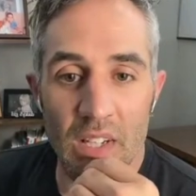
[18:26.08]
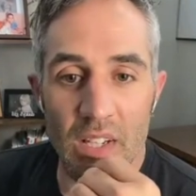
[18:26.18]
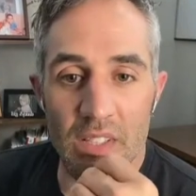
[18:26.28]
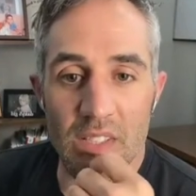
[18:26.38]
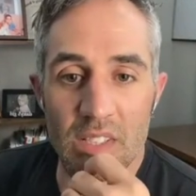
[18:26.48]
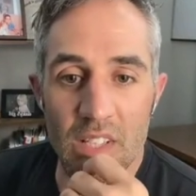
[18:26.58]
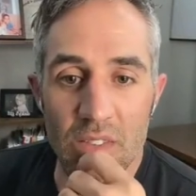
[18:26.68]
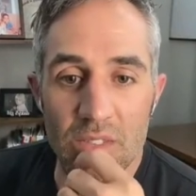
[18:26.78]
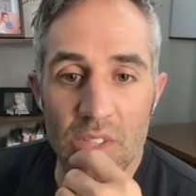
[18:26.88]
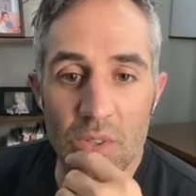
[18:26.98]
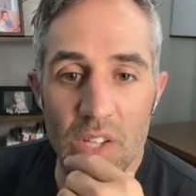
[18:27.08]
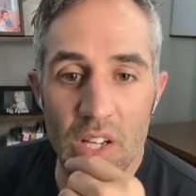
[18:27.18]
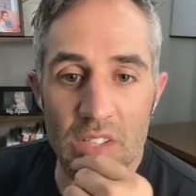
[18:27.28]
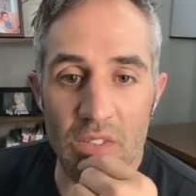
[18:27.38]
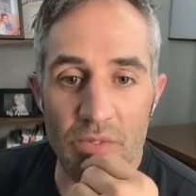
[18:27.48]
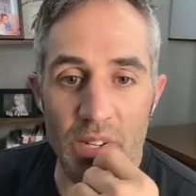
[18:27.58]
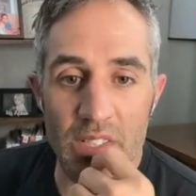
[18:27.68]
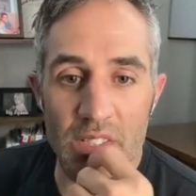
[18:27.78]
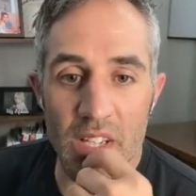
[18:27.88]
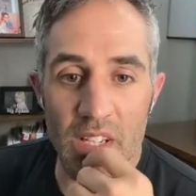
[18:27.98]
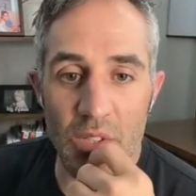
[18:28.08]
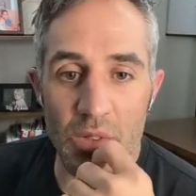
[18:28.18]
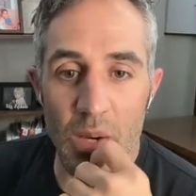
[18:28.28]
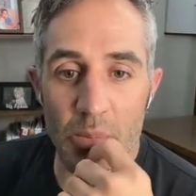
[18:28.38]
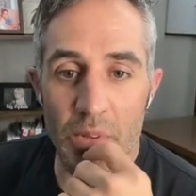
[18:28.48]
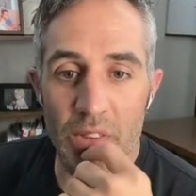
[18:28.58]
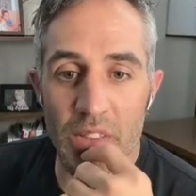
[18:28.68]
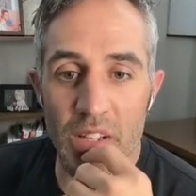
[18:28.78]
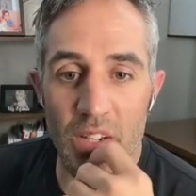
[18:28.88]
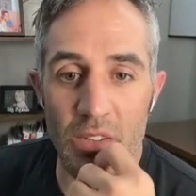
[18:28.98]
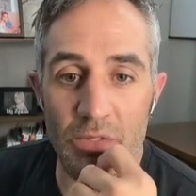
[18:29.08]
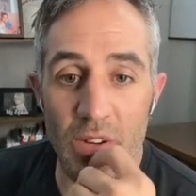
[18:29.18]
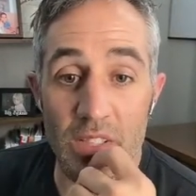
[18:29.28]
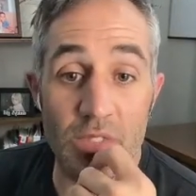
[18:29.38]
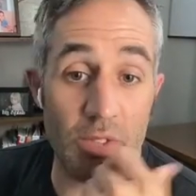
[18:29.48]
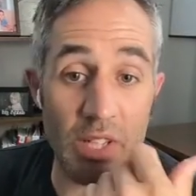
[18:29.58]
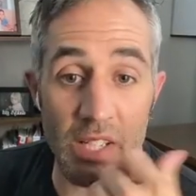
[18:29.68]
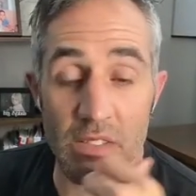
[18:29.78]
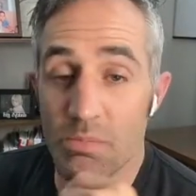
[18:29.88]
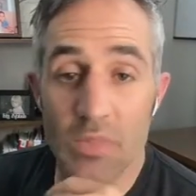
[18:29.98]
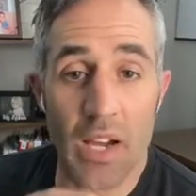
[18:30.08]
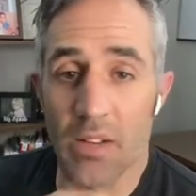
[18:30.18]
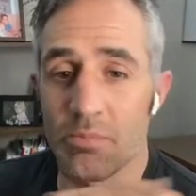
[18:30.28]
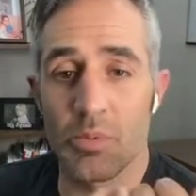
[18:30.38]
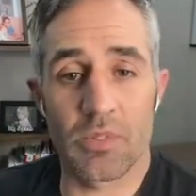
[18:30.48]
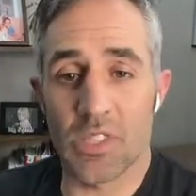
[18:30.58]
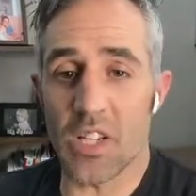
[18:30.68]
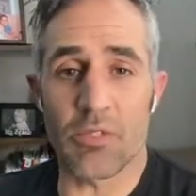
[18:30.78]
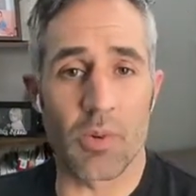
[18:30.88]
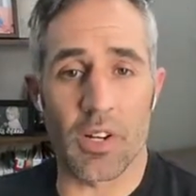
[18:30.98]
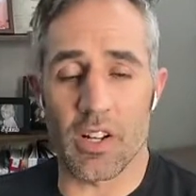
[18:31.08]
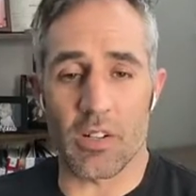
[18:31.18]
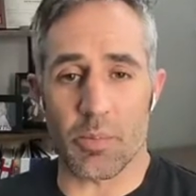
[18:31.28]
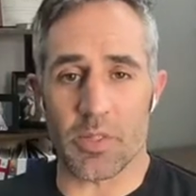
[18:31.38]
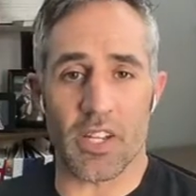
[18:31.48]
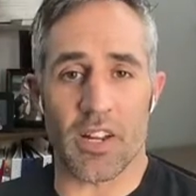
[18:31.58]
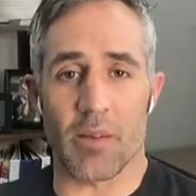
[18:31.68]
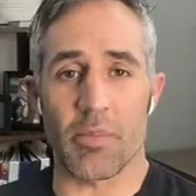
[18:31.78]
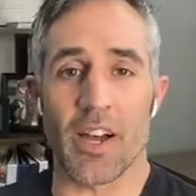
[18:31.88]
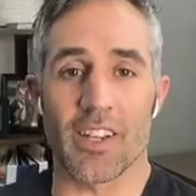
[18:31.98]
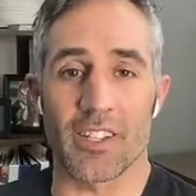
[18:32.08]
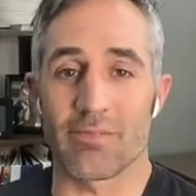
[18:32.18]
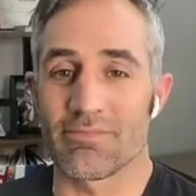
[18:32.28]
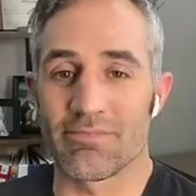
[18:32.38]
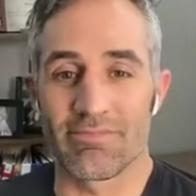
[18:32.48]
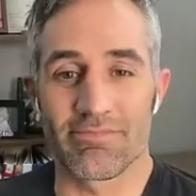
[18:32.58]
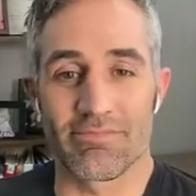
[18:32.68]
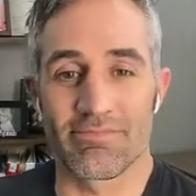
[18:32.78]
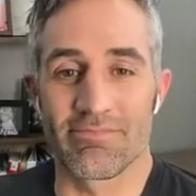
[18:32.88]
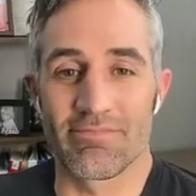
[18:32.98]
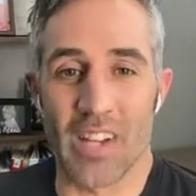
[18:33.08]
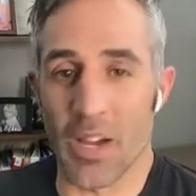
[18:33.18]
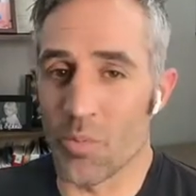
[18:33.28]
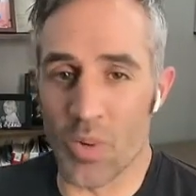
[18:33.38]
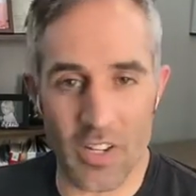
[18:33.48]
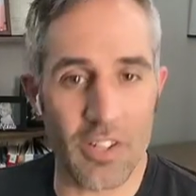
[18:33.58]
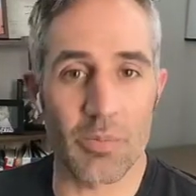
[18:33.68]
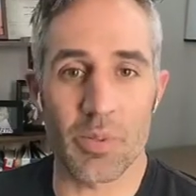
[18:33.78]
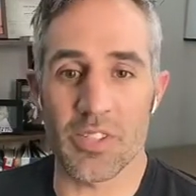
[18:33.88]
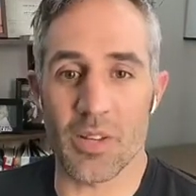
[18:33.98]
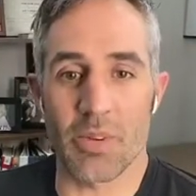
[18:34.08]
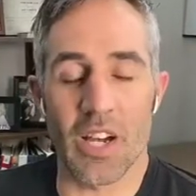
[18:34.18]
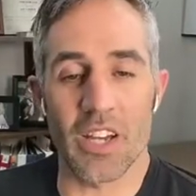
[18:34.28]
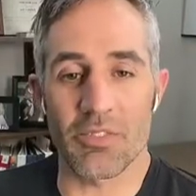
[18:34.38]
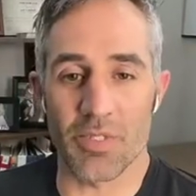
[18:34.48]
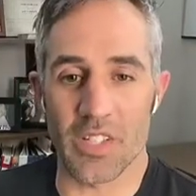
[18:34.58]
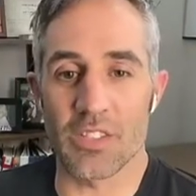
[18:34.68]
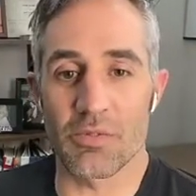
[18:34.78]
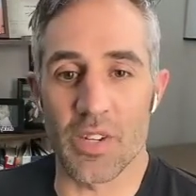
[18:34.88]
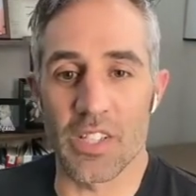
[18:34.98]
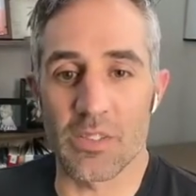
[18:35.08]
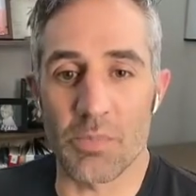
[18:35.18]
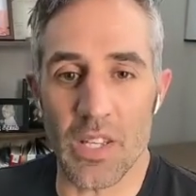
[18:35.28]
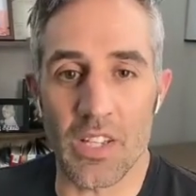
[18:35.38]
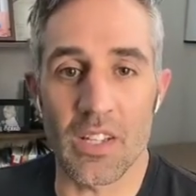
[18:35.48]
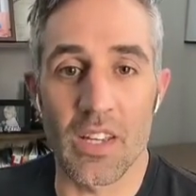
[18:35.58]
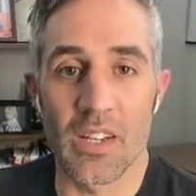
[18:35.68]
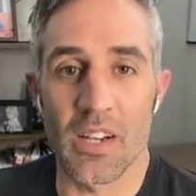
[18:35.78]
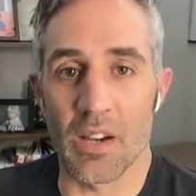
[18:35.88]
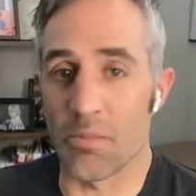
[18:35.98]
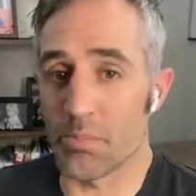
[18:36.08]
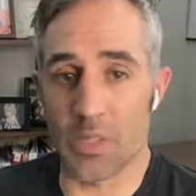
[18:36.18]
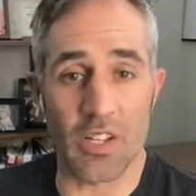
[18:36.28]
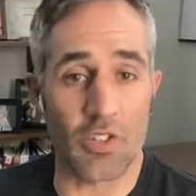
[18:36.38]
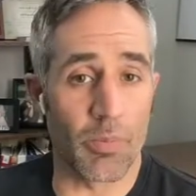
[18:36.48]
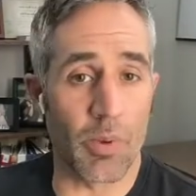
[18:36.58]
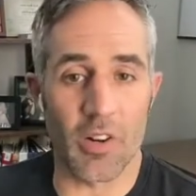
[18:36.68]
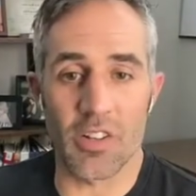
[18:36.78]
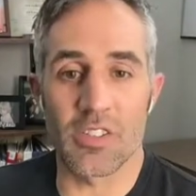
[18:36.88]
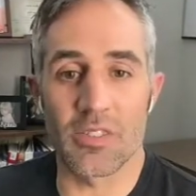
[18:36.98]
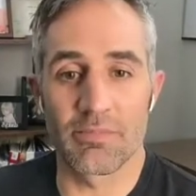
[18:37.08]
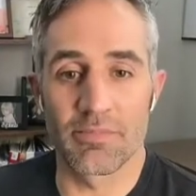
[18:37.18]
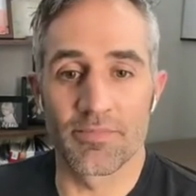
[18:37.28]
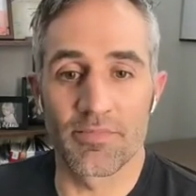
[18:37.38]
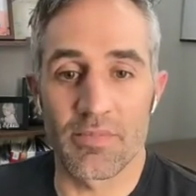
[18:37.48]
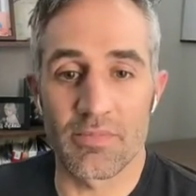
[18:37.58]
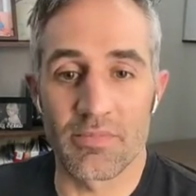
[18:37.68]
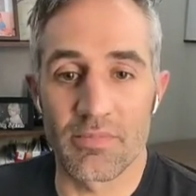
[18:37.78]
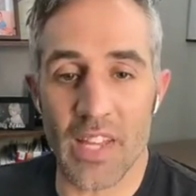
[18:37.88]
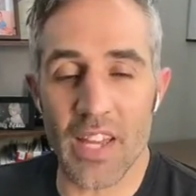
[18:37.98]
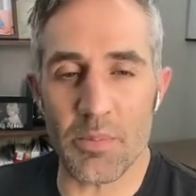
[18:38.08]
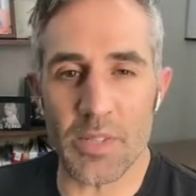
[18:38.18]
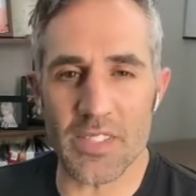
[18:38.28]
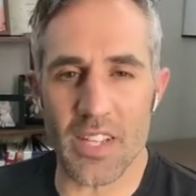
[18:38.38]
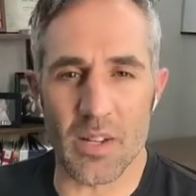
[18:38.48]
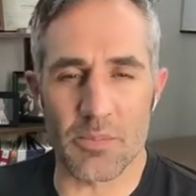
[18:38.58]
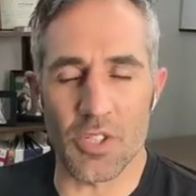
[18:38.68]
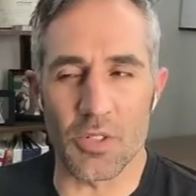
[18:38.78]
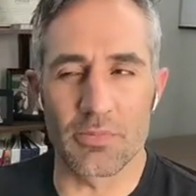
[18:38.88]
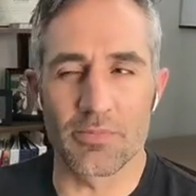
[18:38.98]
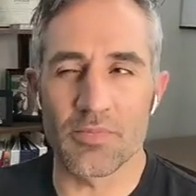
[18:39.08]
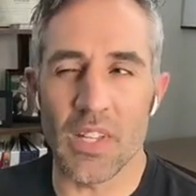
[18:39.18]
Uh, Steve, so thoughts on friends setting you up with their friends for dates? Yeah, Steve, 100%. I'm behind it. I'm 100% behind friends of friends being um, potential partners and to be set up too.